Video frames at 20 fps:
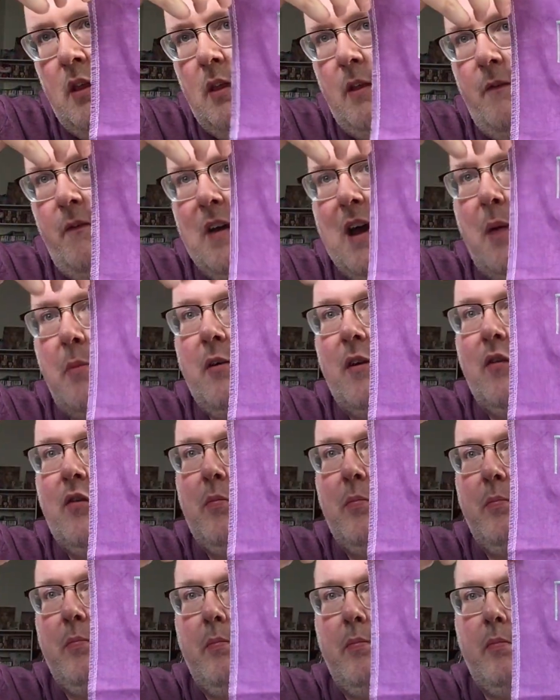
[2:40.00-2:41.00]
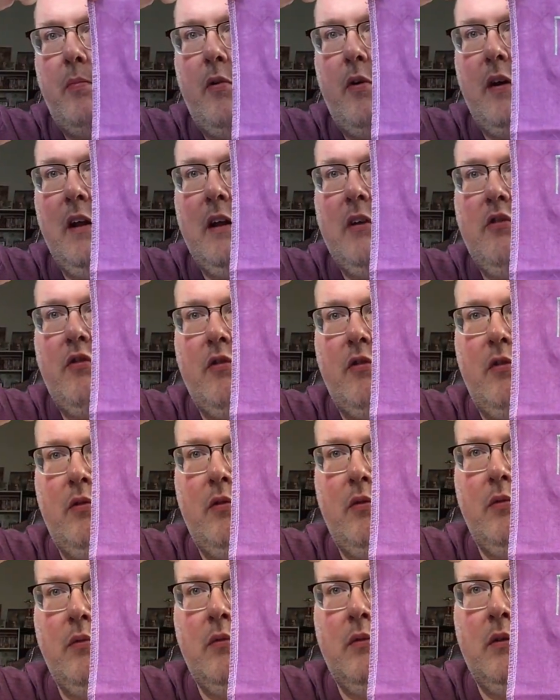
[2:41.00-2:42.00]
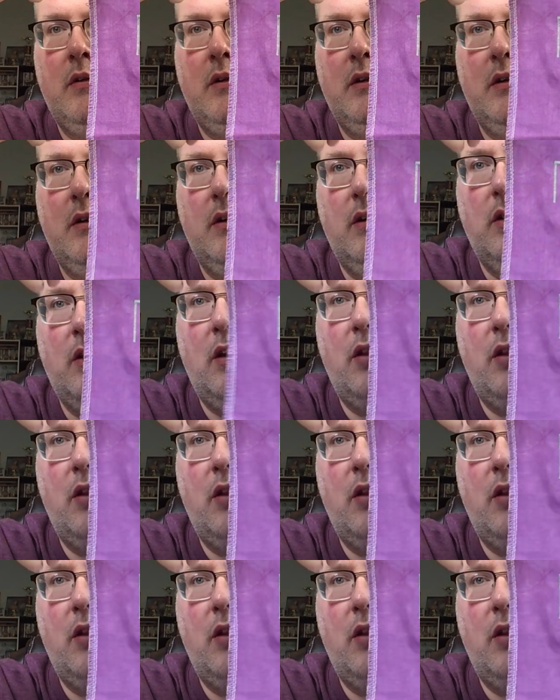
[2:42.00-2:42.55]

The fabric's pretty true. The